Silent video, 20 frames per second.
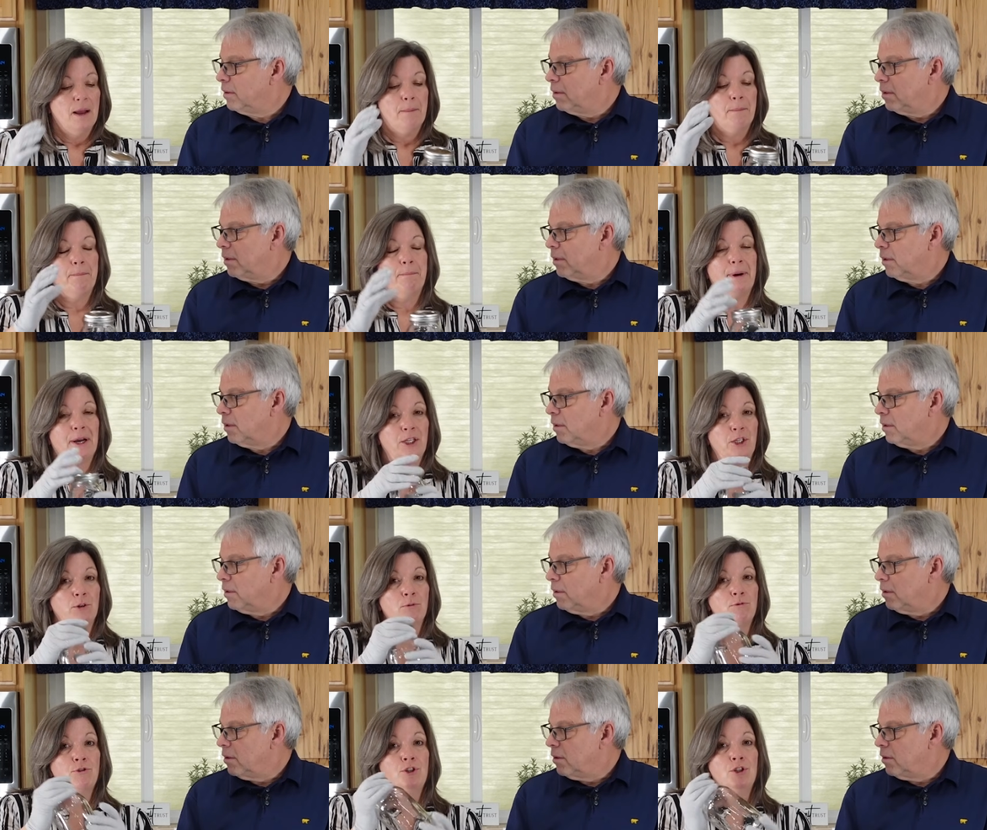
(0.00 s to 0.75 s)
Speaker 1: But
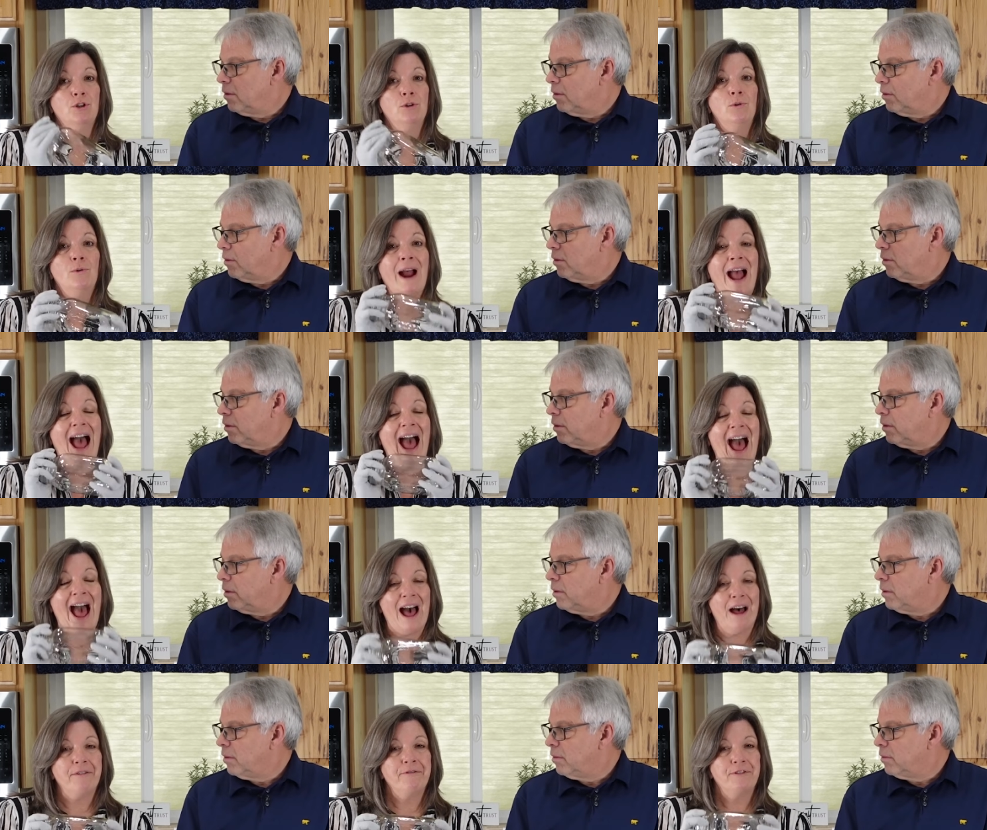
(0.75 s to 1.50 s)
you do
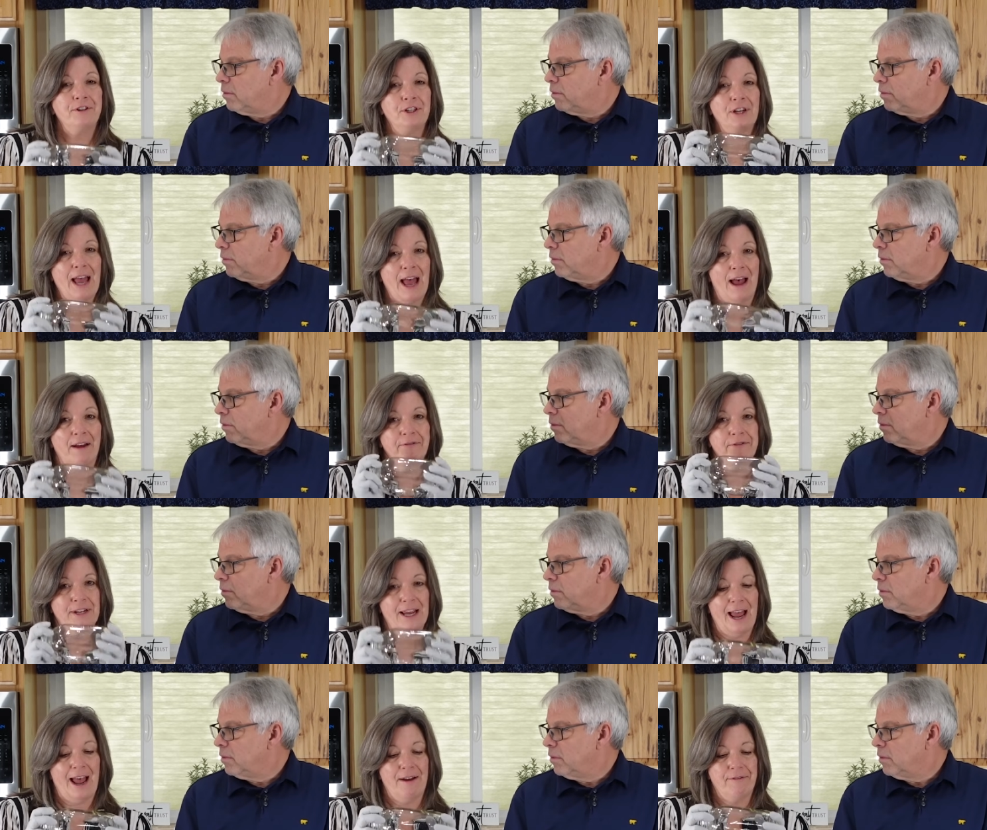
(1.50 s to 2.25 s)
have to,
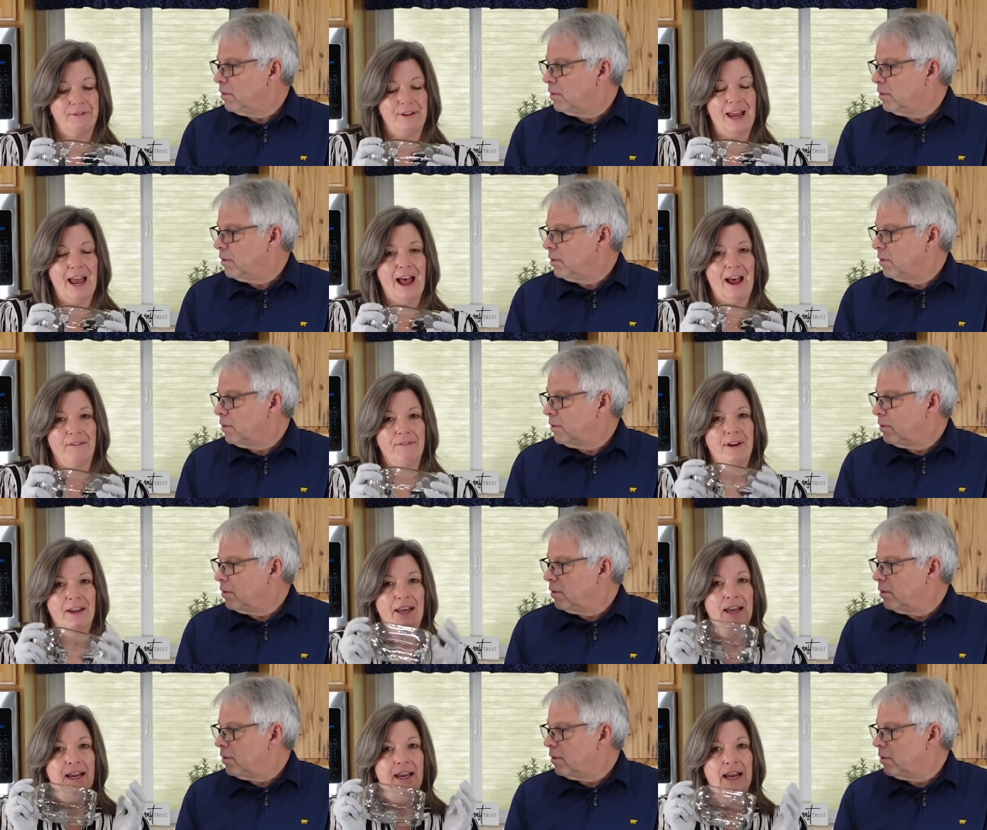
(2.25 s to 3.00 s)
have to, have to have
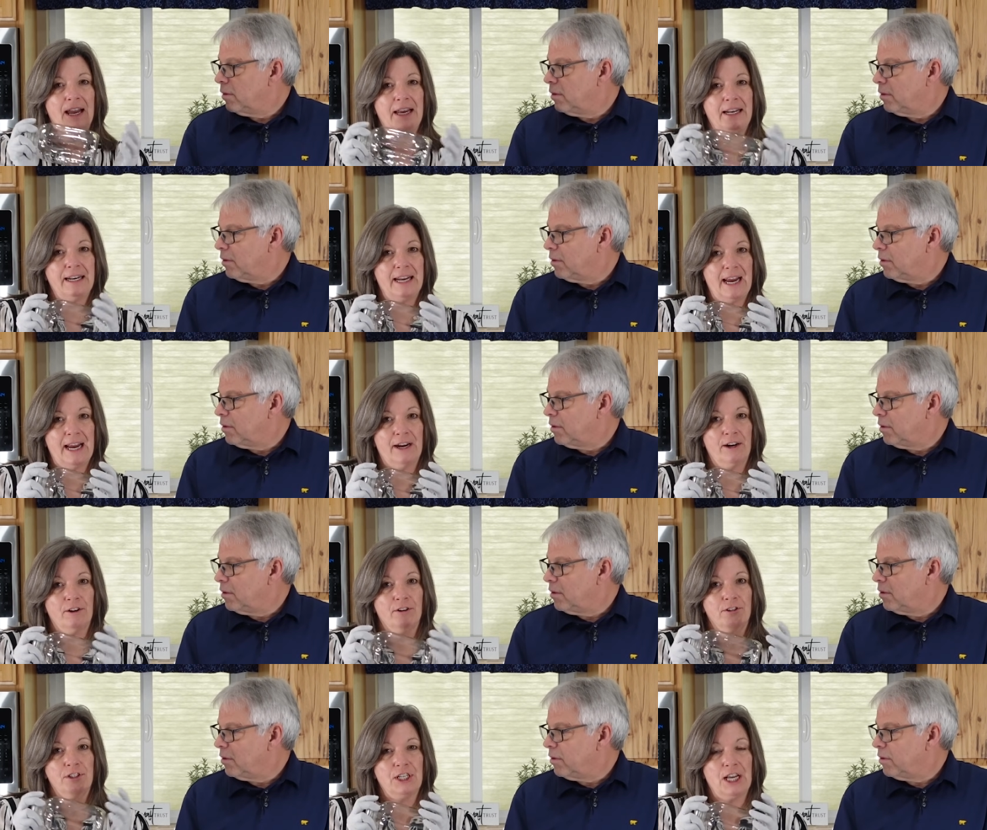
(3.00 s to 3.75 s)
an
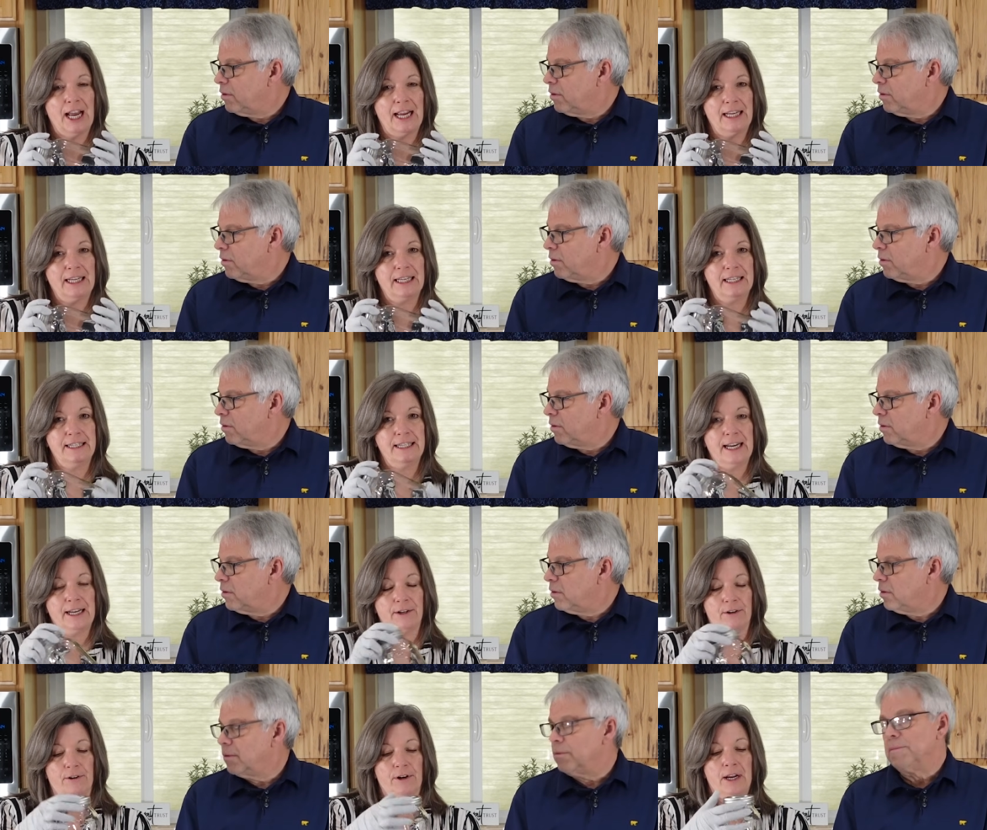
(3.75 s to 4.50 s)
airtight
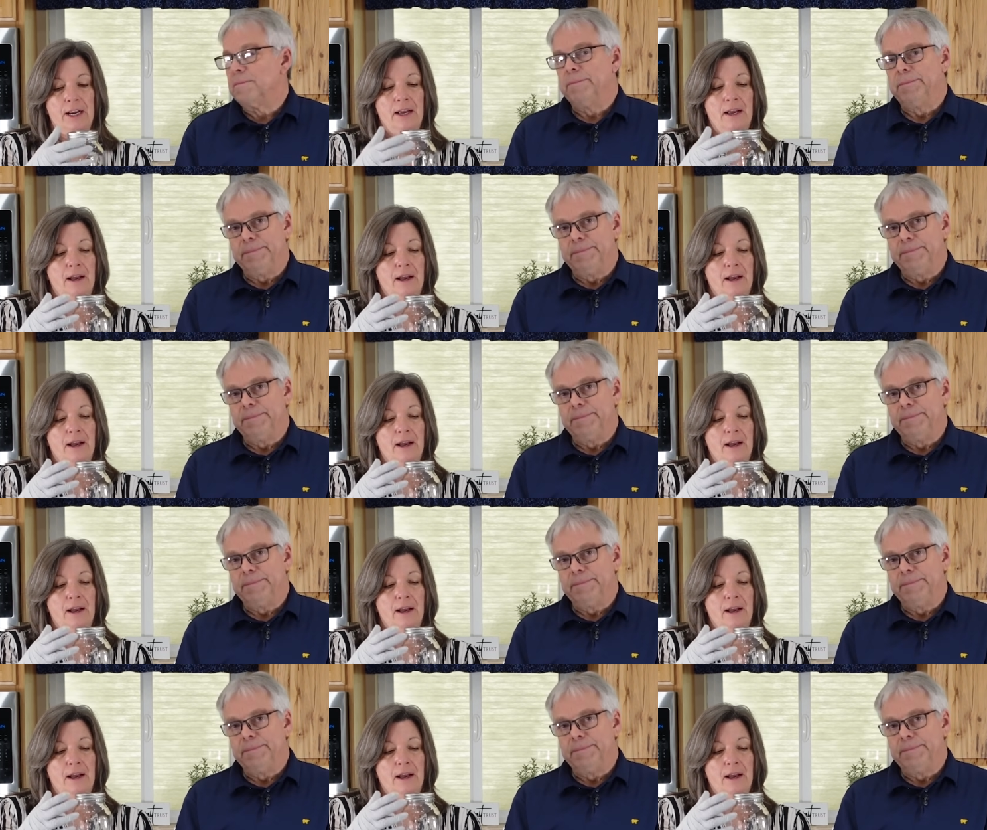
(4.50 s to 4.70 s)
container.